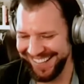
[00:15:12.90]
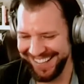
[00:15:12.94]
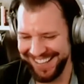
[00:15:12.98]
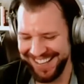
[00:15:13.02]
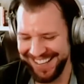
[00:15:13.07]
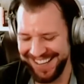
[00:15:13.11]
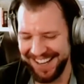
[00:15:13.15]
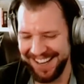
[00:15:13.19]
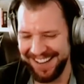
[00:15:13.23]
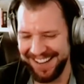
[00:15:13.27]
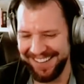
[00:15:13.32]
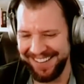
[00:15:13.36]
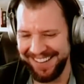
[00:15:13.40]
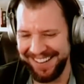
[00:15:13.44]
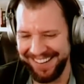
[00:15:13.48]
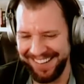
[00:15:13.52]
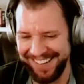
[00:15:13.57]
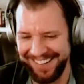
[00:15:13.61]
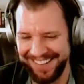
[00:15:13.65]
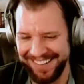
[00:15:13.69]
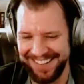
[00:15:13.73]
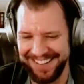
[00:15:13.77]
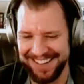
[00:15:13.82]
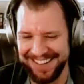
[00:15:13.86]

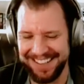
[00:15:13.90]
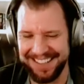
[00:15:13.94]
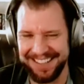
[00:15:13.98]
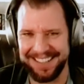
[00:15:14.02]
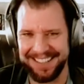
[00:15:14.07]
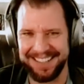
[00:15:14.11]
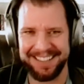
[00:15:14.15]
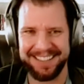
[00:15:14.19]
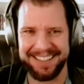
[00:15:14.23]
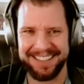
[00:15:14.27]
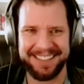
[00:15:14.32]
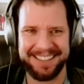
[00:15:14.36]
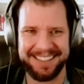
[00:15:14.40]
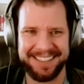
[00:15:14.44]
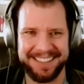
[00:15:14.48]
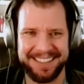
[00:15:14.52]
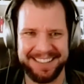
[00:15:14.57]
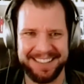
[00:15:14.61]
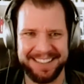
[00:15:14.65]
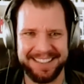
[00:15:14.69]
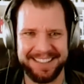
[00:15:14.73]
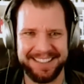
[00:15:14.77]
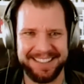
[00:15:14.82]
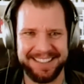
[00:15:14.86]

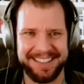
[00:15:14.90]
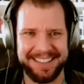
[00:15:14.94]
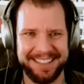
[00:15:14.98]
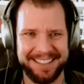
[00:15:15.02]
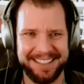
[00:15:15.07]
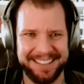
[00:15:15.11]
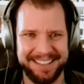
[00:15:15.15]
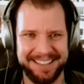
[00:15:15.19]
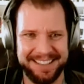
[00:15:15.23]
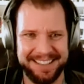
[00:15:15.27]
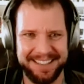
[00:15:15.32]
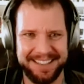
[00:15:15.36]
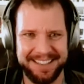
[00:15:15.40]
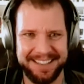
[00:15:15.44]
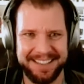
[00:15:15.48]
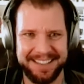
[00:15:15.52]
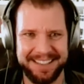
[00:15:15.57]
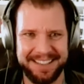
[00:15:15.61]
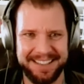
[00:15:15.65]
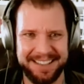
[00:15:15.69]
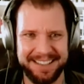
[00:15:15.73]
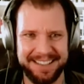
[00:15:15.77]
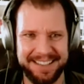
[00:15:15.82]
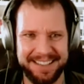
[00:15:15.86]

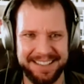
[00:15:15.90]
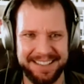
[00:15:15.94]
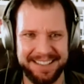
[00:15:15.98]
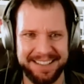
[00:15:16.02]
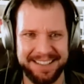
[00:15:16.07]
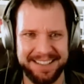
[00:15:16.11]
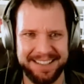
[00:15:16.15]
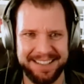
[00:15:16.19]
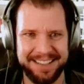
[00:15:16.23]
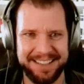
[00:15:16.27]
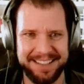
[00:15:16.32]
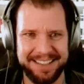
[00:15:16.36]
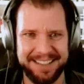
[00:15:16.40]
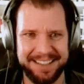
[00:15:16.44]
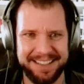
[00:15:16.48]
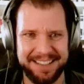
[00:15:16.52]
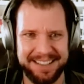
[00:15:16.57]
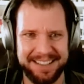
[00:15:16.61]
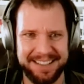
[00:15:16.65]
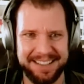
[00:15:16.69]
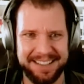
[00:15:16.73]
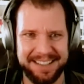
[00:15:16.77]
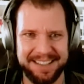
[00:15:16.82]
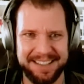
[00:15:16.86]

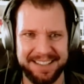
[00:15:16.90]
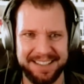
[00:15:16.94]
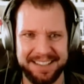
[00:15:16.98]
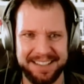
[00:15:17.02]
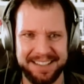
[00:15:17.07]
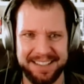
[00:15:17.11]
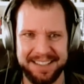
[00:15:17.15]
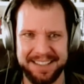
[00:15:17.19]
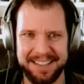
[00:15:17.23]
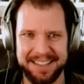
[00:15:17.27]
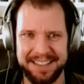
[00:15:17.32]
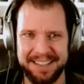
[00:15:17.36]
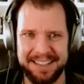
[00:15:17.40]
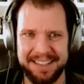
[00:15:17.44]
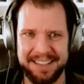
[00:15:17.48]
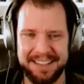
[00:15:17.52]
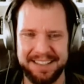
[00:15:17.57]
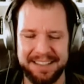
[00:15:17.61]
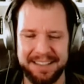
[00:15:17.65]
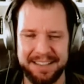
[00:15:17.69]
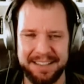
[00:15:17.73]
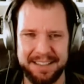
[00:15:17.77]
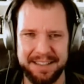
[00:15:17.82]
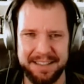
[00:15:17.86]

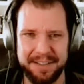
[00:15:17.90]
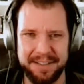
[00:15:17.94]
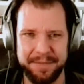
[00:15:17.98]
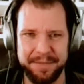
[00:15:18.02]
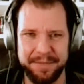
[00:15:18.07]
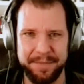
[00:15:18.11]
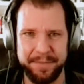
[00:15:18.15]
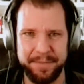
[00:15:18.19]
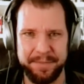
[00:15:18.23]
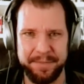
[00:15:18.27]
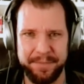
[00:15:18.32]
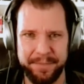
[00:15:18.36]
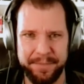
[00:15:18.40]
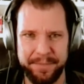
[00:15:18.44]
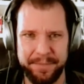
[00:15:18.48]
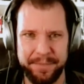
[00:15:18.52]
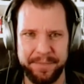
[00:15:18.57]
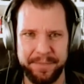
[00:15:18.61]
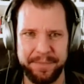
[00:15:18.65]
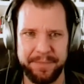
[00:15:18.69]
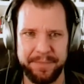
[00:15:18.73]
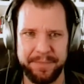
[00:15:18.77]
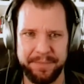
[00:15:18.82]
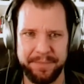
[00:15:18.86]

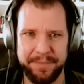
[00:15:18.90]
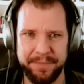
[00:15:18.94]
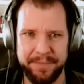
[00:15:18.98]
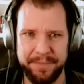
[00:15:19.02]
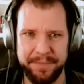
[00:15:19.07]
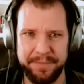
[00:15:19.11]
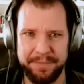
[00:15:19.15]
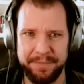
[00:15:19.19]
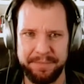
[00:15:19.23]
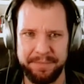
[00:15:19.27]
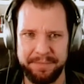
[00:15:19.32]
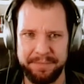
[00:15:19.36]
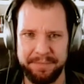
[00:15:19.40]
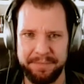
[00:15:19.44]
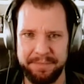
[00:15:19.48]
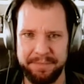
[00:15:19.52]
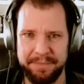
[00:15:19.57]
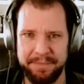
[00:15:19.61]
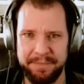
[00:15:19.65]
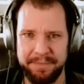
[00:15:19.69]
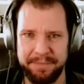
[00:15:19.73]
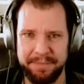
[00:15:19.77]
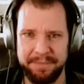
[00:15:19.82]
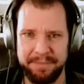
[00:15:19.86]

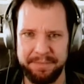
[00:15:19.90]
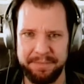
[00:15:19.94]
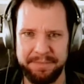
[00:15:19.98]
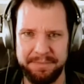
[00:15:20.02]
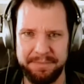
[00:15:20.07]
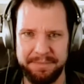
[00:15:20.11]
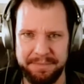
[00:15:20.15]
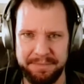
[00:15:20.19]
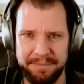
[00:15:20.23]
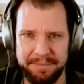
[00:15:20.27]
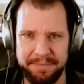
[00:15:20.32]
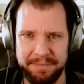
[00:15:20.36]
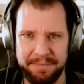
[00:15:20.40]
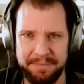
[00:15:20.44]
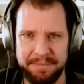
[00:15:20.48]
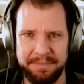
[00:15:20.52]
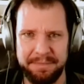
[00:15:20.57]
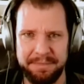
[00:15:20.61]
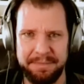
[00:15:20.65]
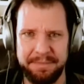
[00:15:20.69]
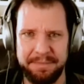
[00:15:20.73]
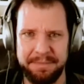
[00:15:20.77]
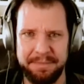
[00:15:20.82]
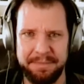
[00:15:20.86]
[no speech]